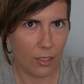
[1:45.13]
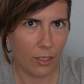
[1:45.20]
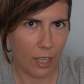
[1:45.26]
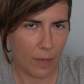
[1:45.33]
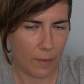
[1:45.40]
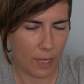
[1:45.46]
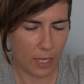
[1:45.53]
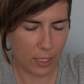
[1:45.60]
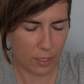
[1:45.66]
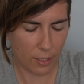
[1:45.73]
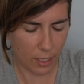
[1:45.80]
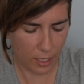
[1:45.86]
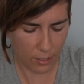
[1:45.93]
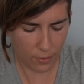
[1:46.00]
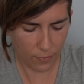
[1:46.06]
I mean,
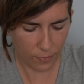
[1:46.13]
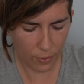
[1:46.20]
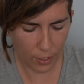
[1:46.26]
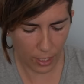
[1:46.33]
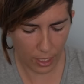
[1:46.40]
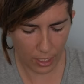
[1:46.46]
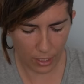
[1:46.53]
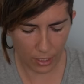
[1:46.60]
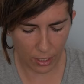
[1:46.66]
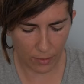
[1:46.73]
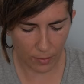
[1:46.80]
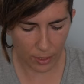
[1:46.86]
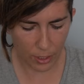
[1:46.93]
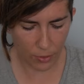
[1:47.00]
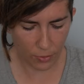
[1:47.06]
it's for any dog,
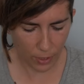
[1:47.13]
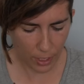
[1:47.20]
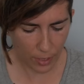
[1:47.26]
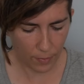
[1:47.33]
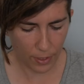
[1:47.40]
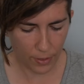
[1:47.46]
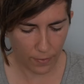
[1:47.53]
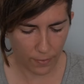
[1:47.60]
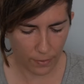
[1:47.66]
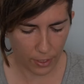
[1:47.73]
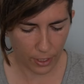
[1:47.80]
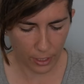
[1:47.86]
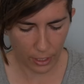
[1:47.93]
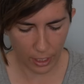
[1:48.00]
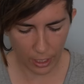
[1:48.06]
but you want to be
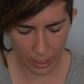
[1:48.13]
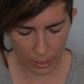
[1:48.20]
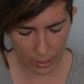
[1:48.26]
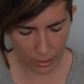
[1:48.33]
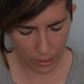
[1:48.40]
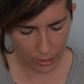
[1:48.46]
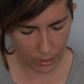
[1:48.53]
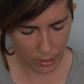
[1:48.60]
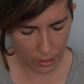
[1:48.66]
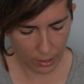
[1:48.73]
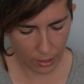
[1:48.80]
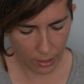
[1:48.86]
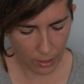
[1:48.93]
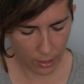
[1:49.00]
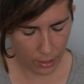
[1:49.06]
really
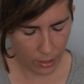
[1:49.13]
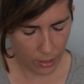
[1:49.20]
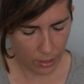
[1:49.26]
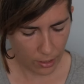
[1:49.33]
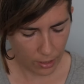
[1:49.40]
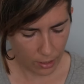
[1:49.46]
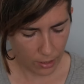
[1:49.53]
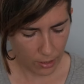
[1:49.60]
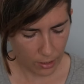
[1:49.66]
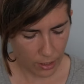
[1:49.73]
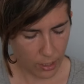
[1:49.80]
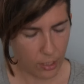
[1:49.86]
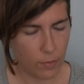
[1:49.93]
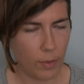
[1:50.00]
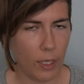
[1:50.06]

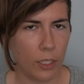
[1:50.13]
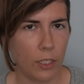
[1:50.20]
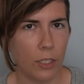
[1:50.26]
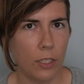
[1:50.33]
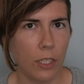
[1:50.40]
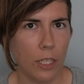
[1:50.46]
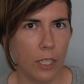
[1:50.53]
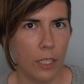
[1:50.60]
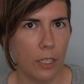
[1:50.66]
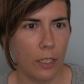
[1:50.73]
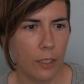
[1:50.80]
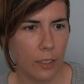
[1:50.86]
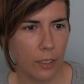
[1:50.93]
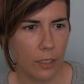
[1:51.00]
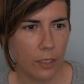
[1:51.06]
especially
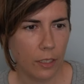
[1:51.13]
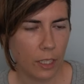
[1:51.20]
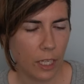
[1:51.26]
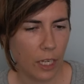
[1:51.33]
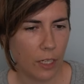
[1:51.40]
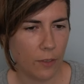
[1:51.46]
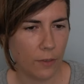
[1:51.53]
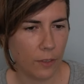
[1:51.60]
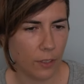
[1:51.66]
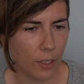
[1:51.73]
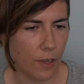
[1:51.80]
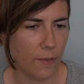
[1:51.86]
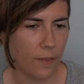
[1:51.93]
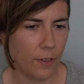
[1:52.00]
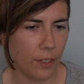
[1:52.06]
careful
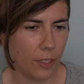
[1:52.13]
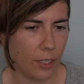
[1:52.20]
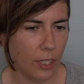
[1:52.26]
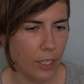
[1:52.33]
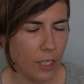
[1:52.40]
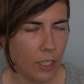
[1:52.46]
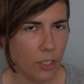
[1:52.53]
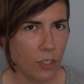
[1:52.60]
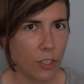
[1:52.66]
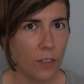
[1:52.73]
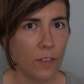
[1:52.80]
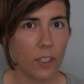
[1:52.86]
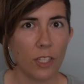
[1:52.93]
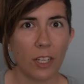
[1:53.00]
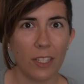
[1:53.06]
of your
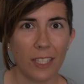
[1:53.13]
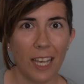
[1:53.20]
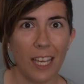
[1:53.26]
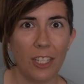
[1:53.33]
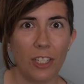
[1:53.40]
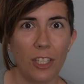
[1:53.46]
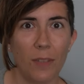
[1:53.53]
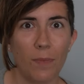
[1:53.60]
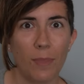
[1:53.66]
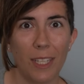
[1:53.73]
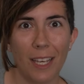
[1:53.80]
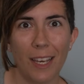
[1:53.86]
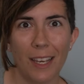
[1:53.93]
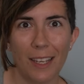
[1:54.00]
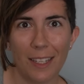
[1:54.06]
service dog's hygiene
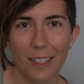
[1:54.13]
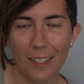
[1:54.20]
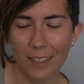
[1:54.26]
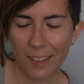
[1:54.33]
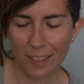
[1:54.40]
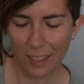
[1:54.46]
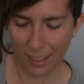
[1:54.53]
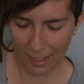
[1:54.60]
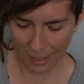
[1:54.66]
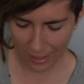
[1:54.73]
because